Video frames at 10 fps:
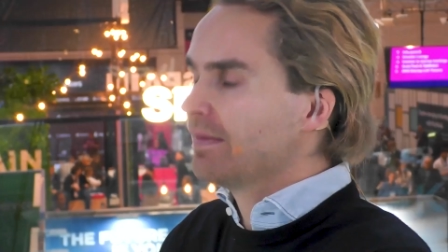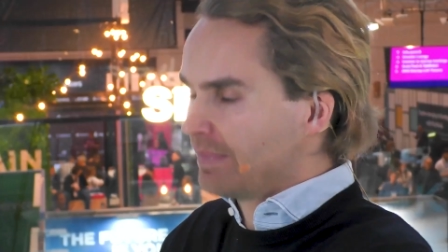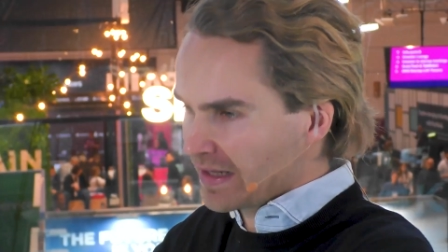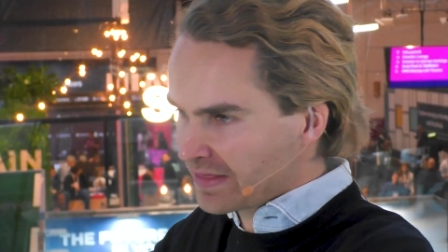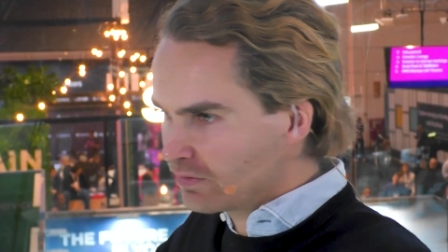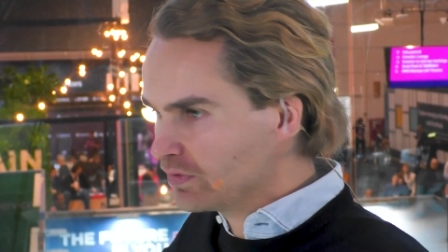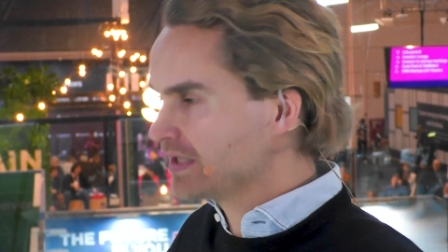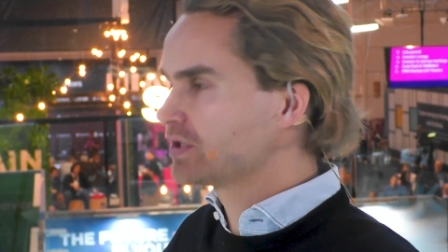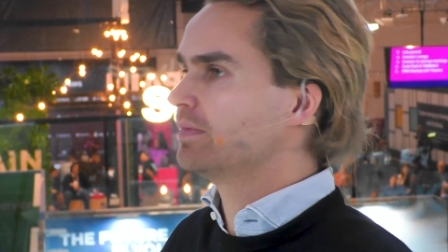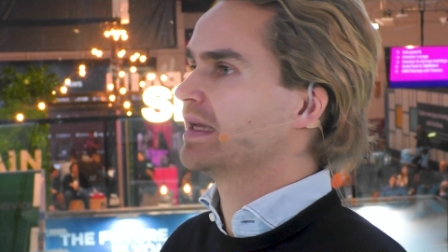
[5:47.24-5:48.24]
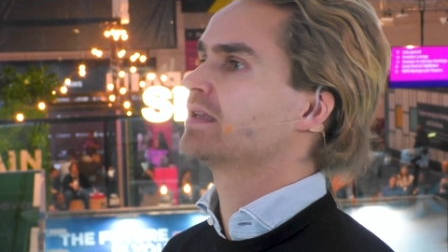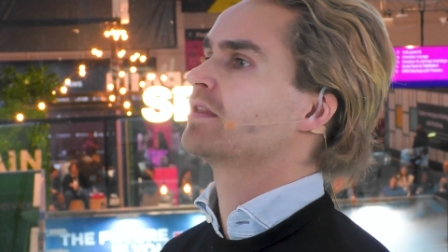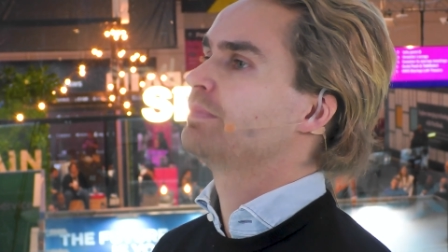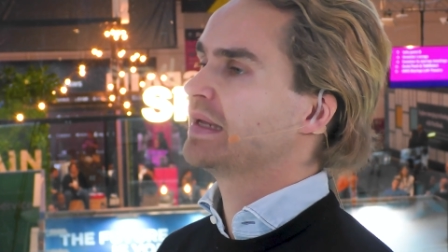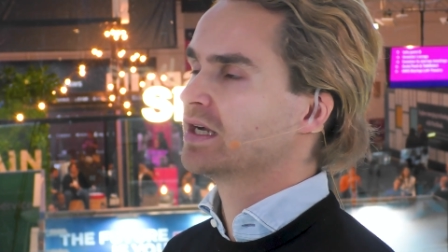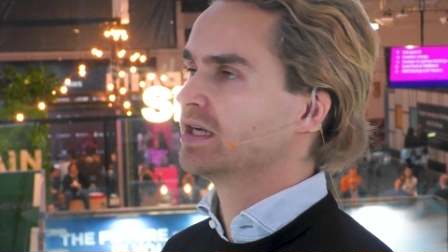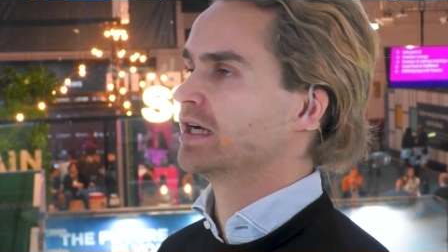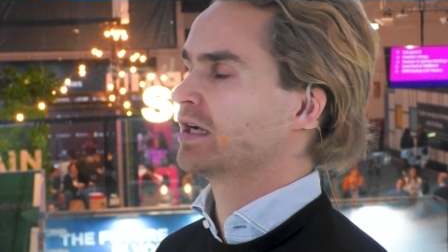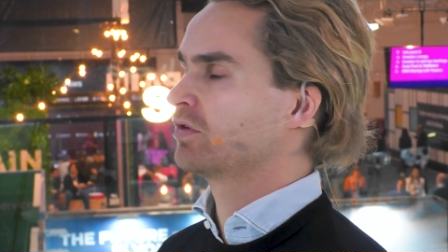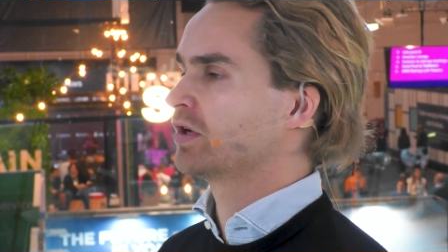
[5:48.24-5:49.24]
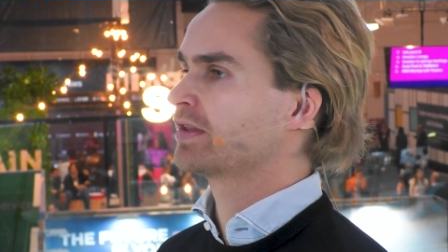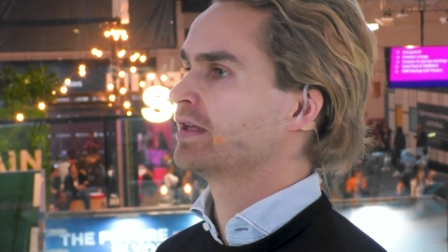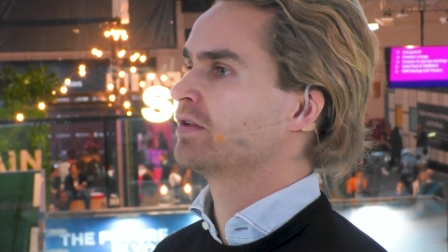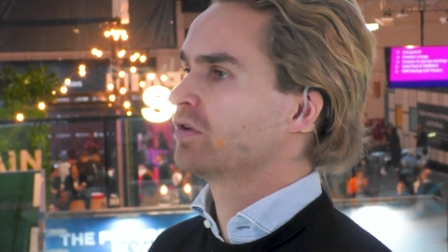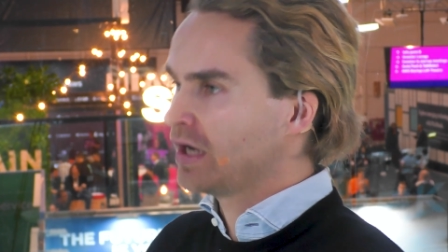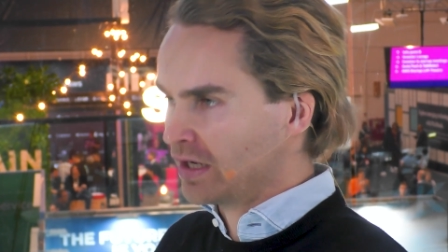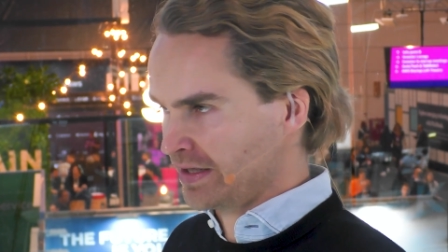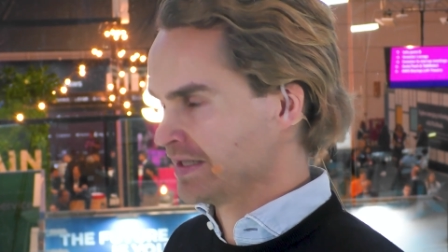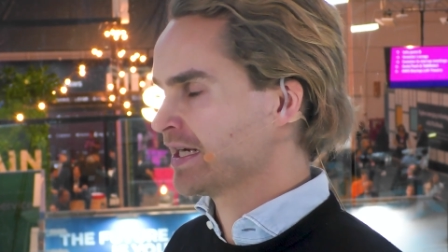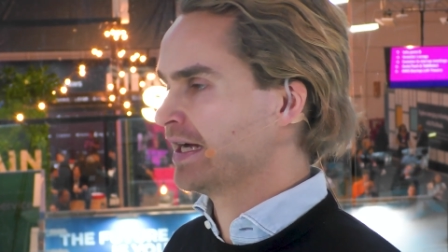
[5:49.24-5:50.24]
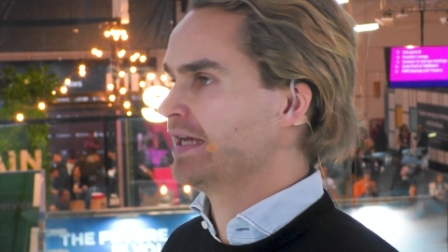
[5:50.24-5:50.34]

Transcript: but I think we need to make this bigger across the entire